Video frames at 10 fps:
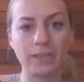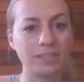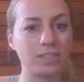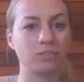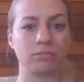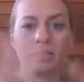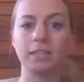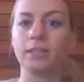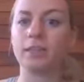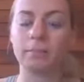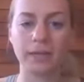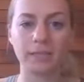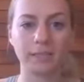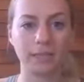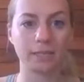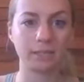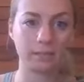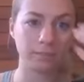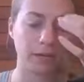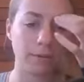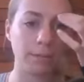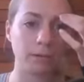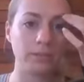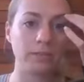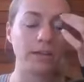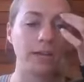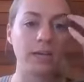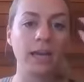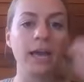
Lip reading: This is really the basics, bare bones of it.